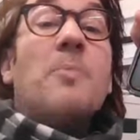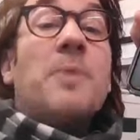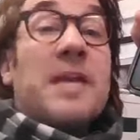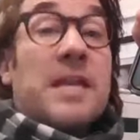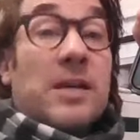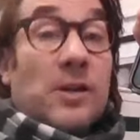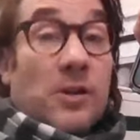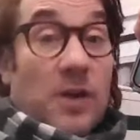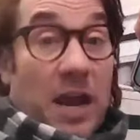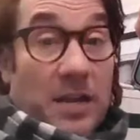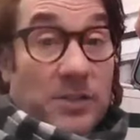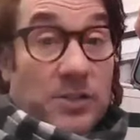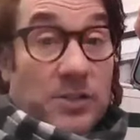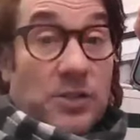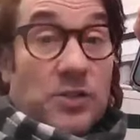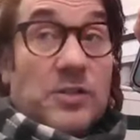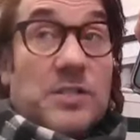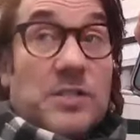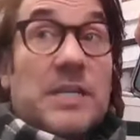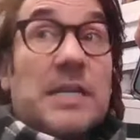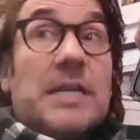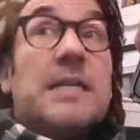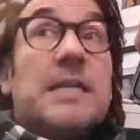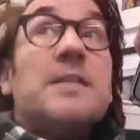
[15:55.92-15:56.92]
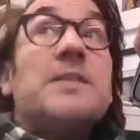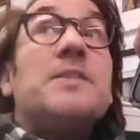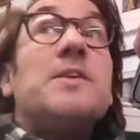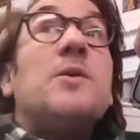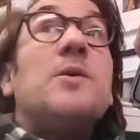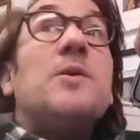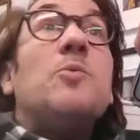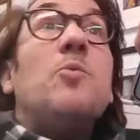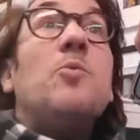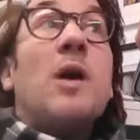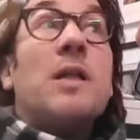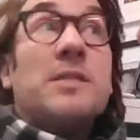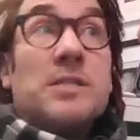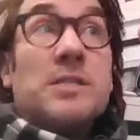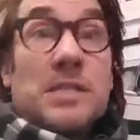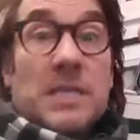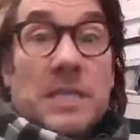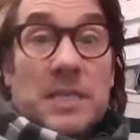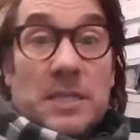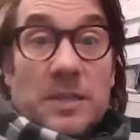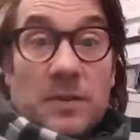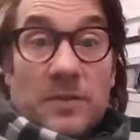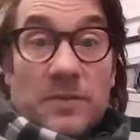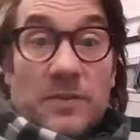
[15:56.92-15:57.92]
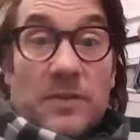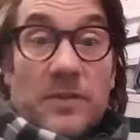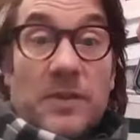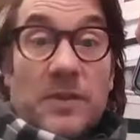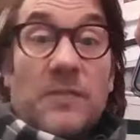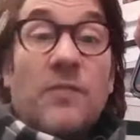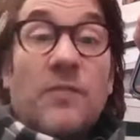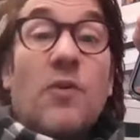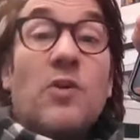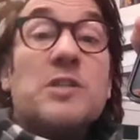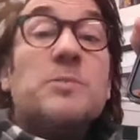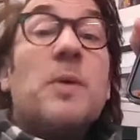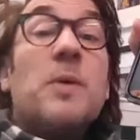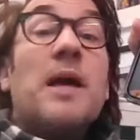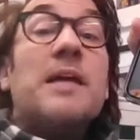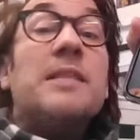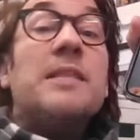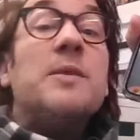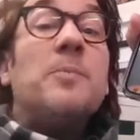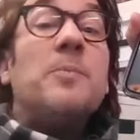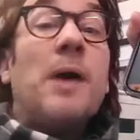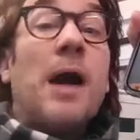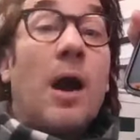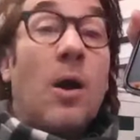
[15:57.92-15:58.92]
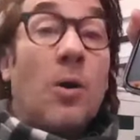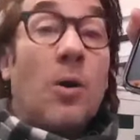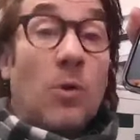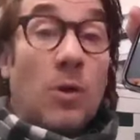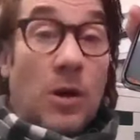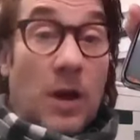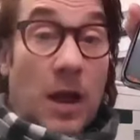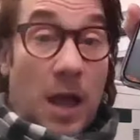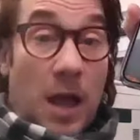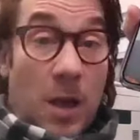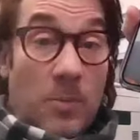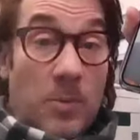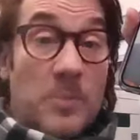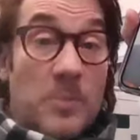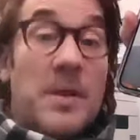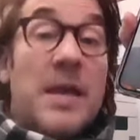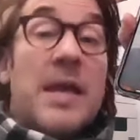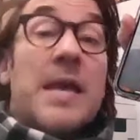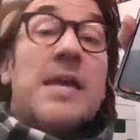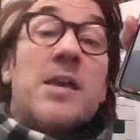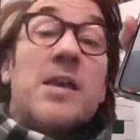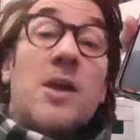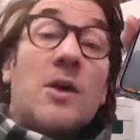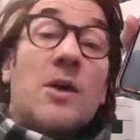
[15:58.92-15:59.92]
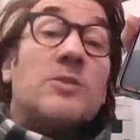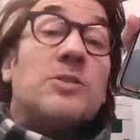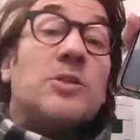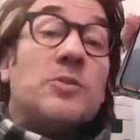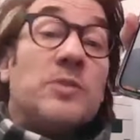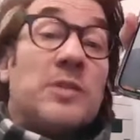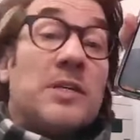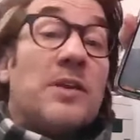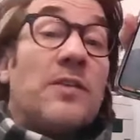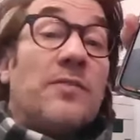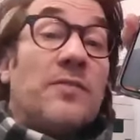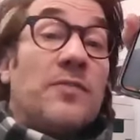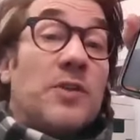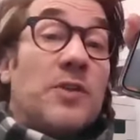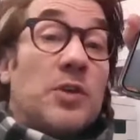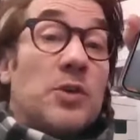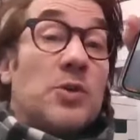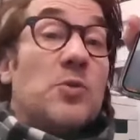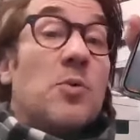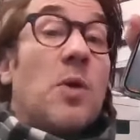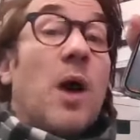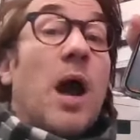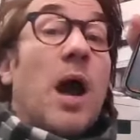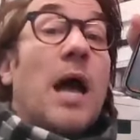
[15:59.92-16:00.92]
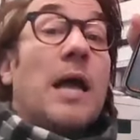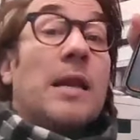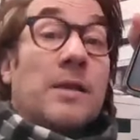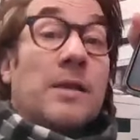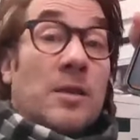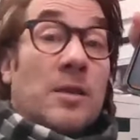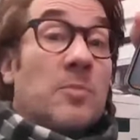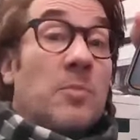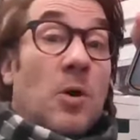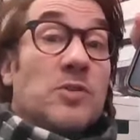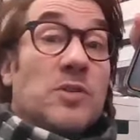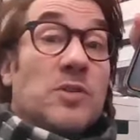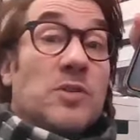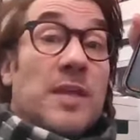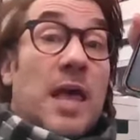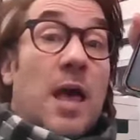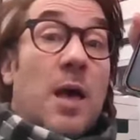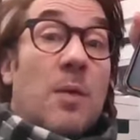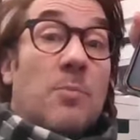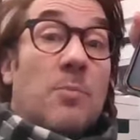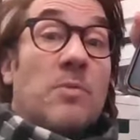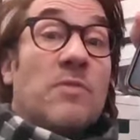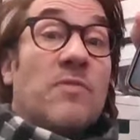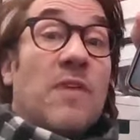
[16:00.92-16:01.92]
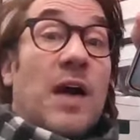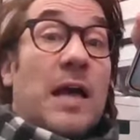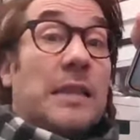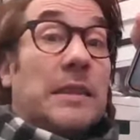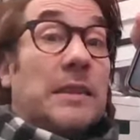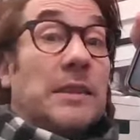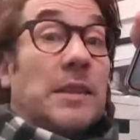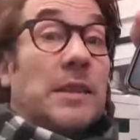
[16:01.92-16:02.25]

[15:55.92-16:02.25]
Peter Asher did the ones in the Force Behind the Power album. He also did a few on the most of the album of I